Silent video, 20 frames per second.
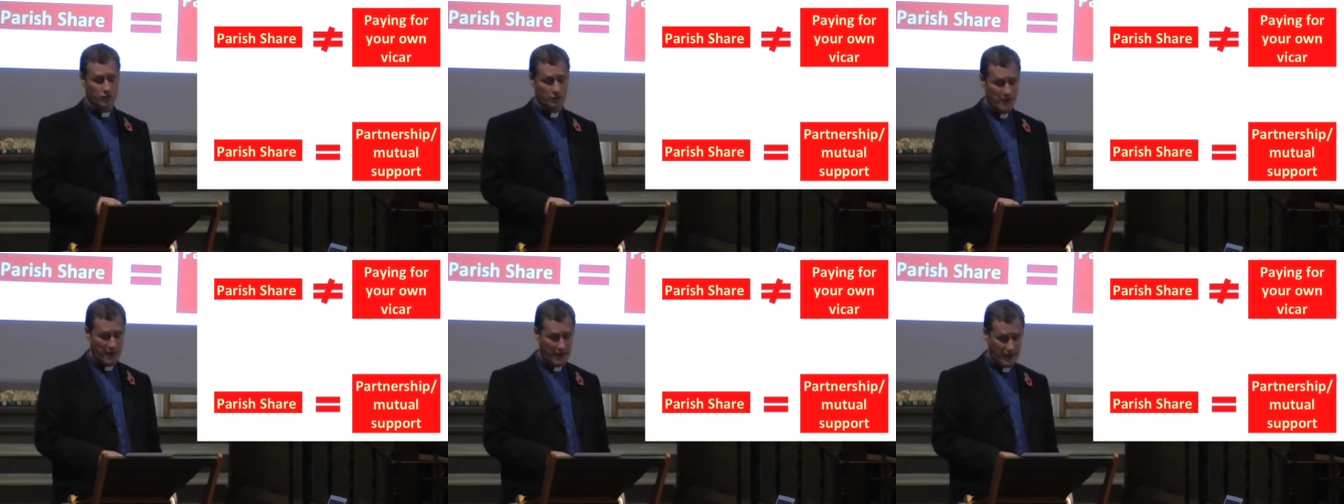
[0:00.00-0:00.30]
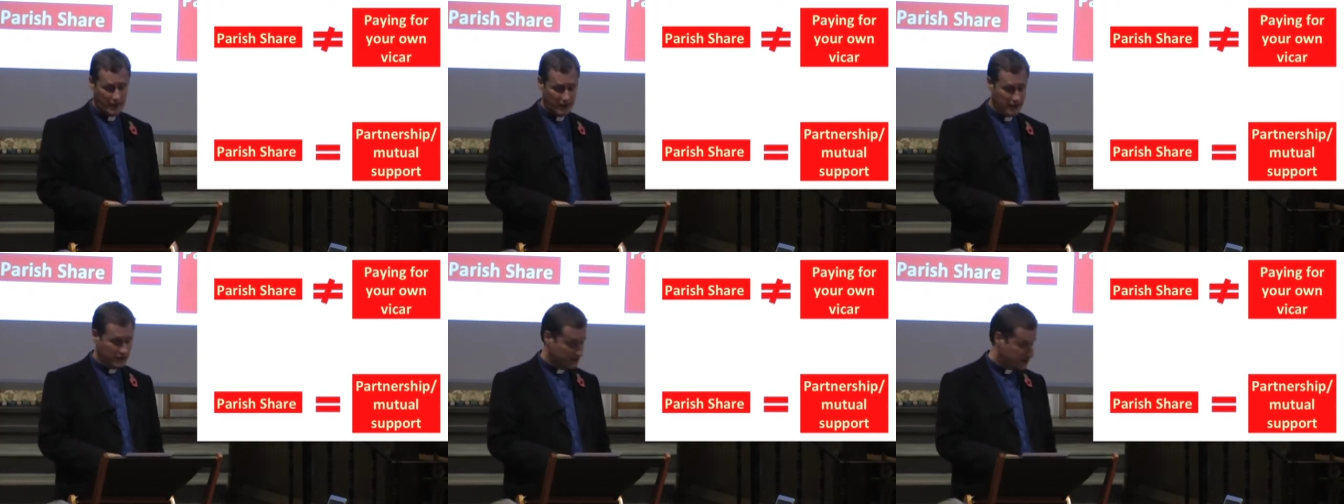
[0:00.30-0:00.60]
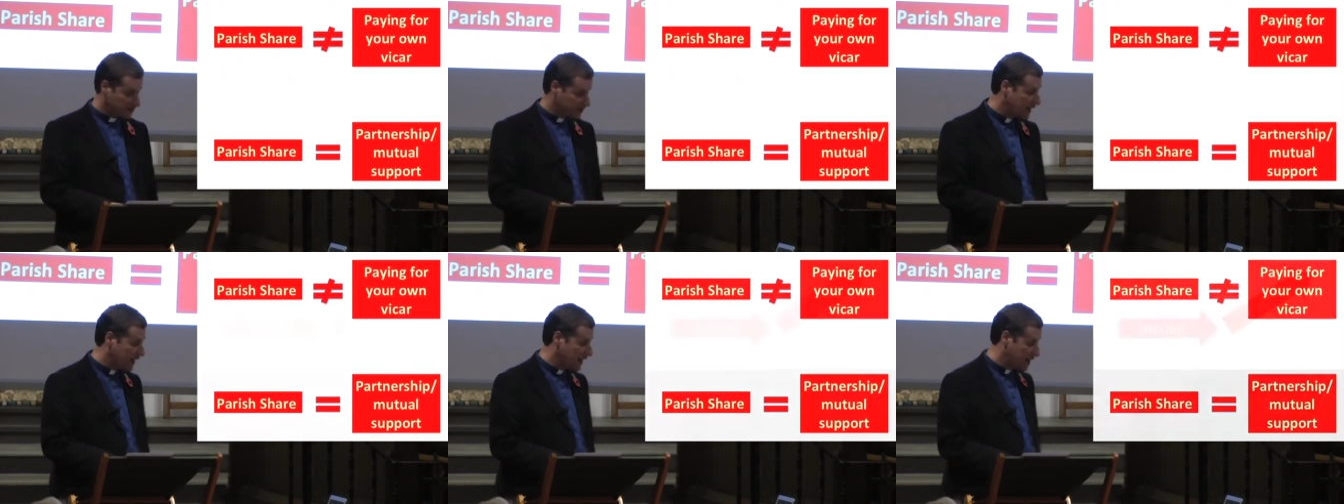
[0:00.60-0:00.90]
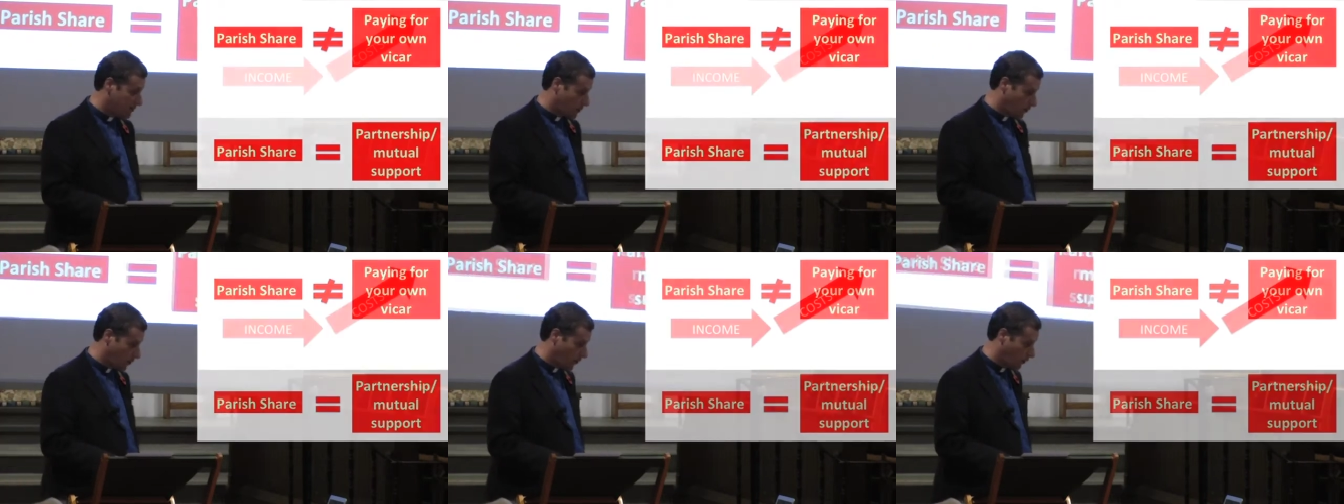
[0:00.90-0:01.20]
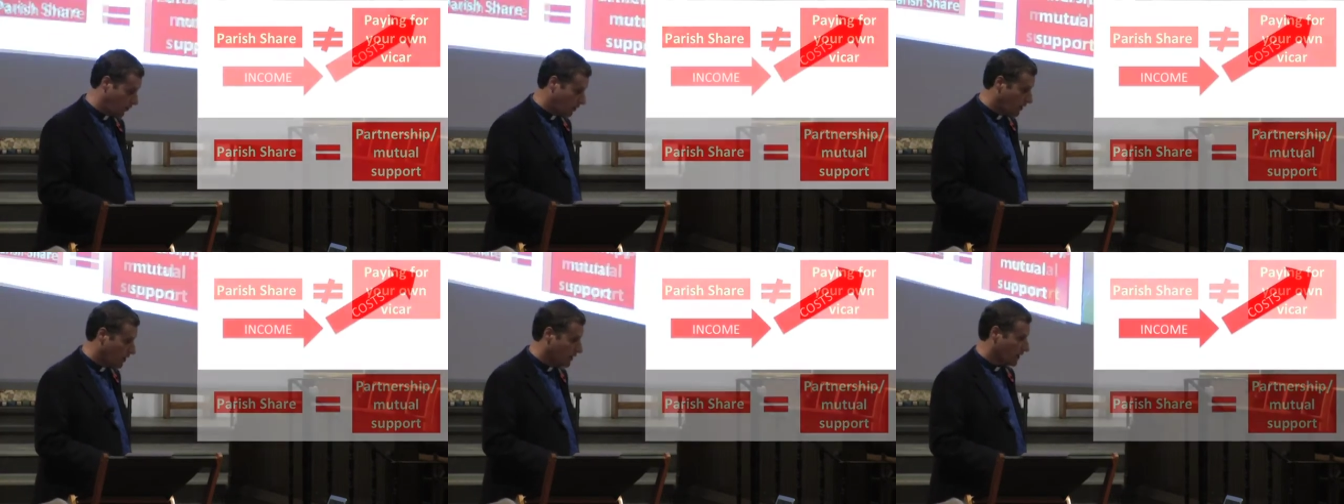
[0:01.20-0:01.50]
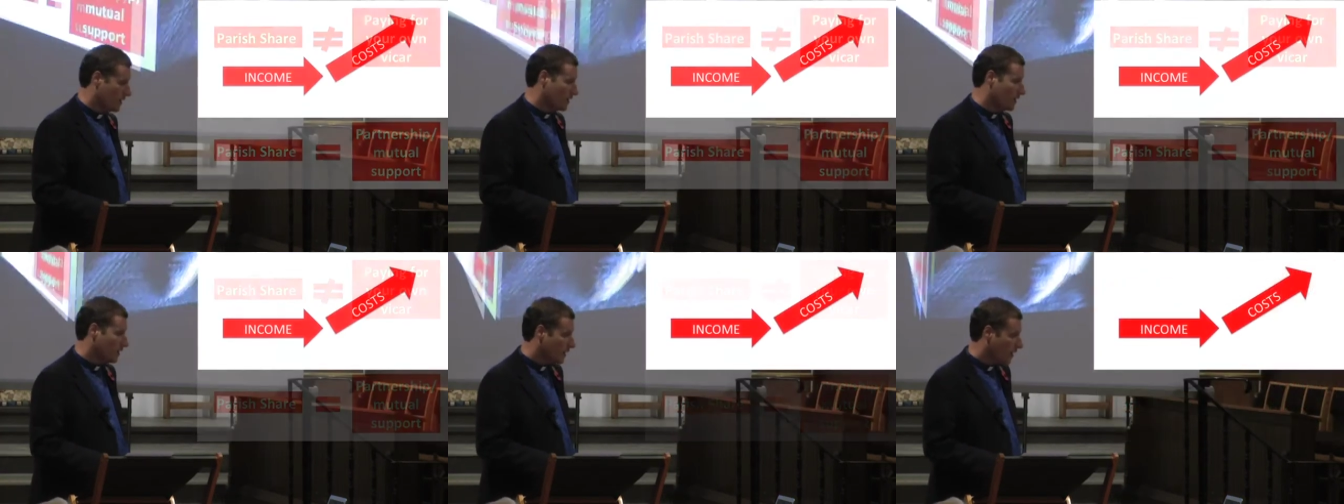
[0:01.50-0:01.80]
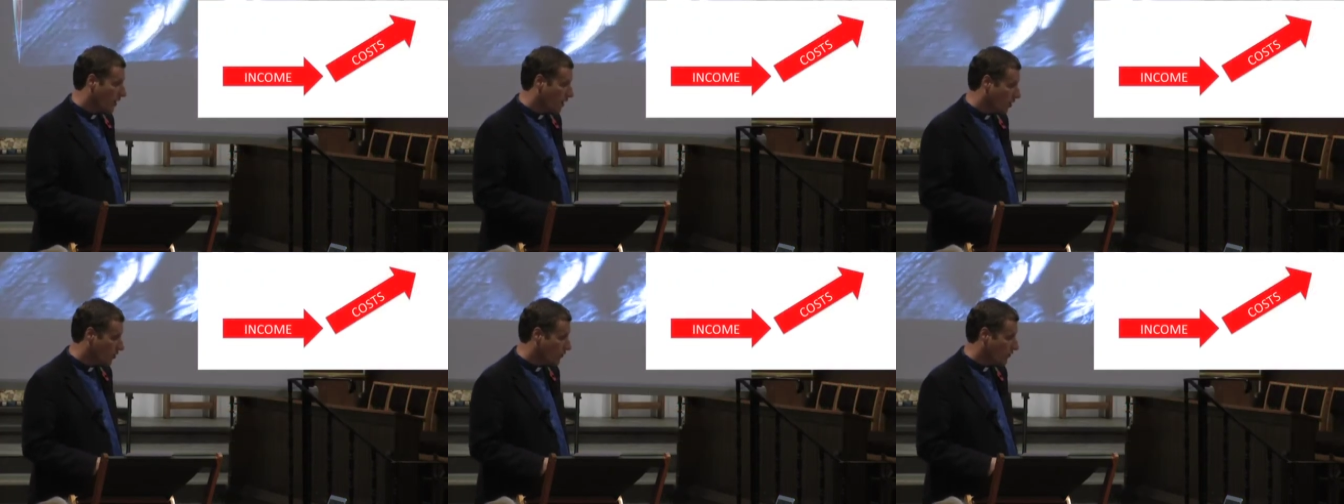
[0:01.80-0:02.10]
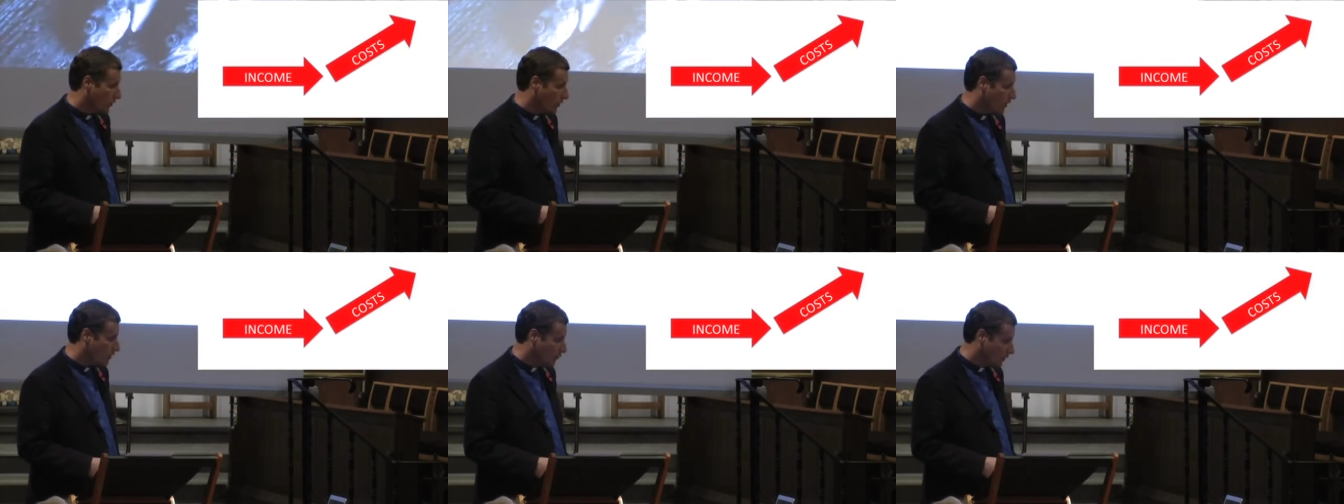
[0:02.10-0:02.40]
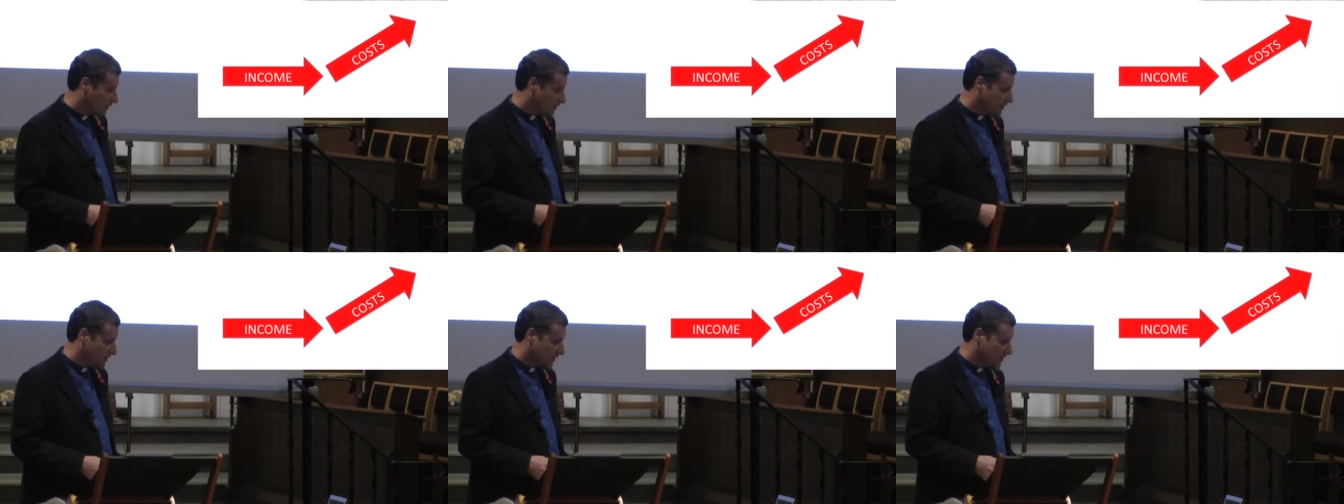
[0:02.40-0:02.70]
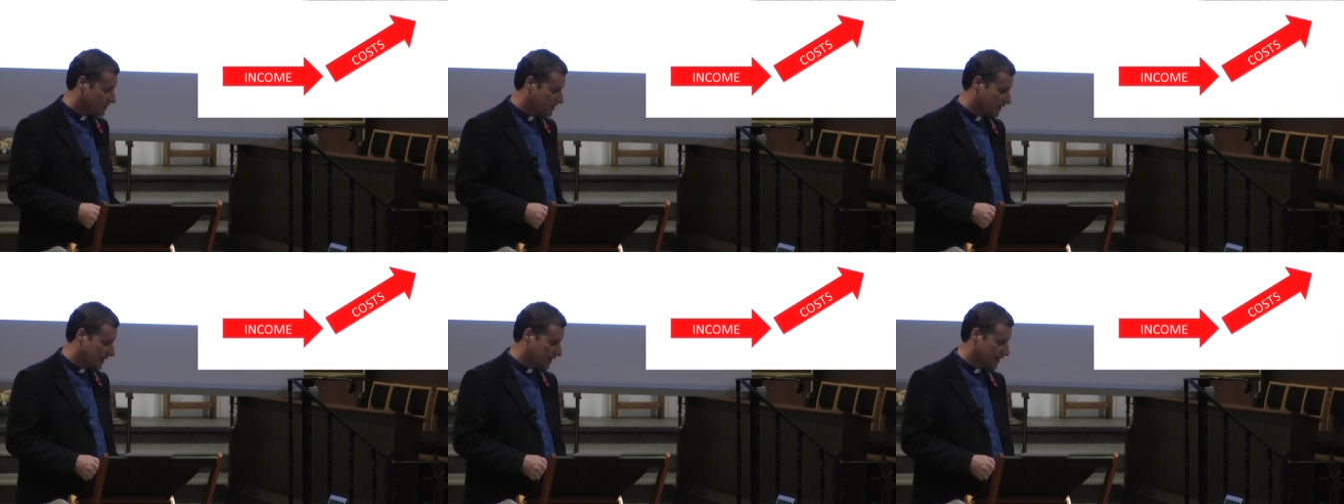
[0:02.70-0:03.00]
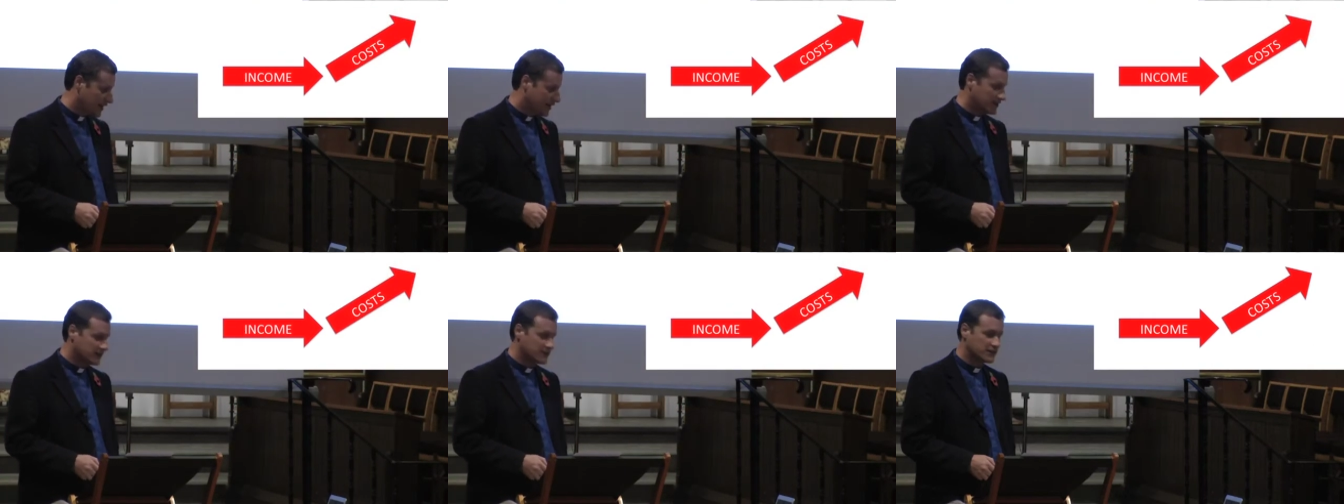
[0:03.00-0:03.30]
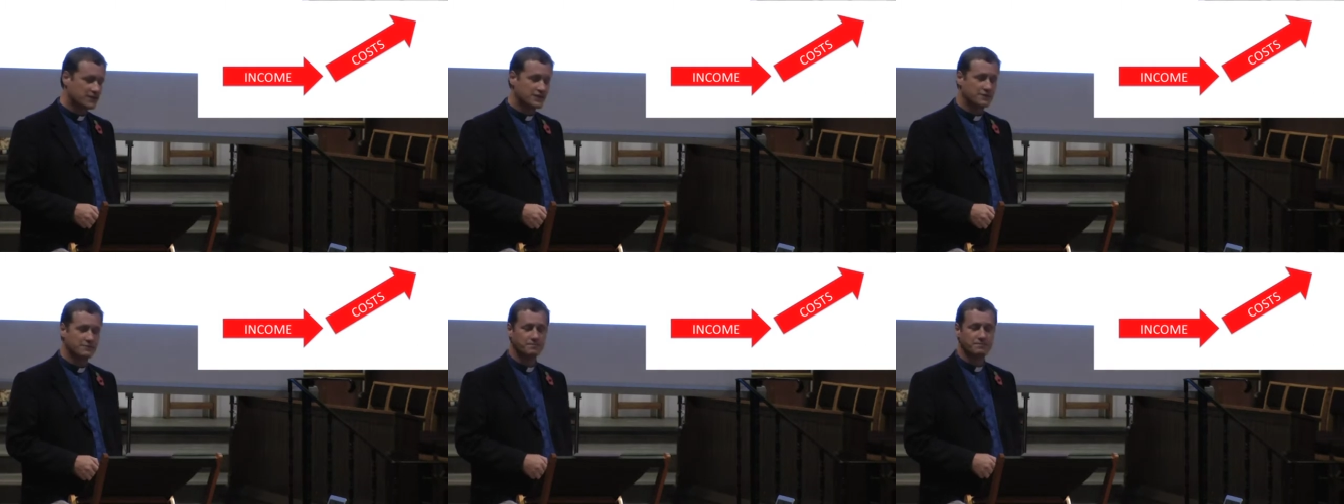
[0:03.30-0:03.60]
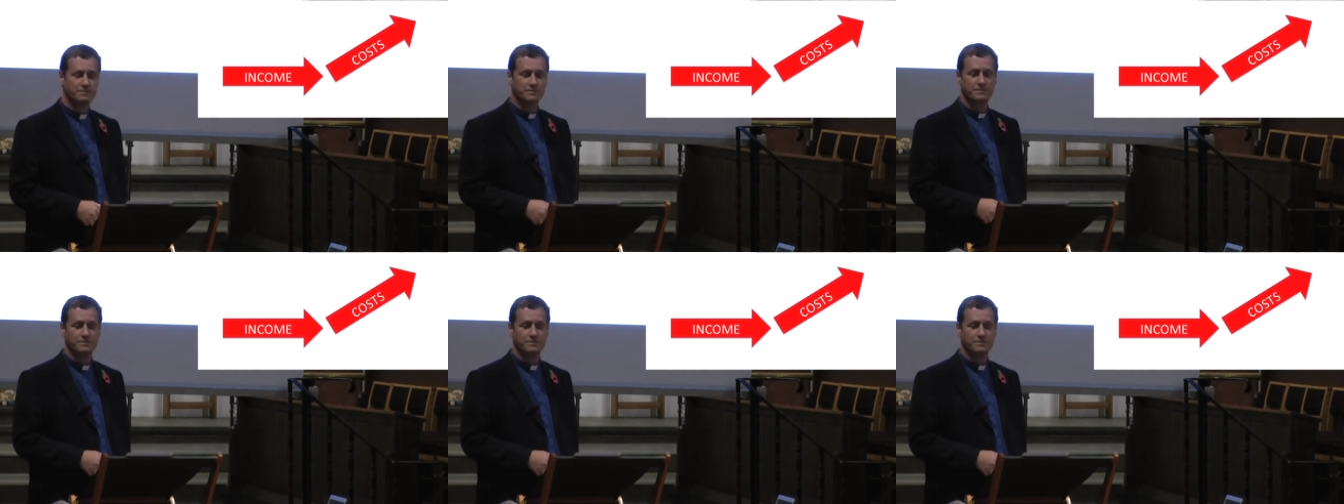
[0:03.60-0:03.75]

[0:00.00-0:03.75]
remained stable over recent years,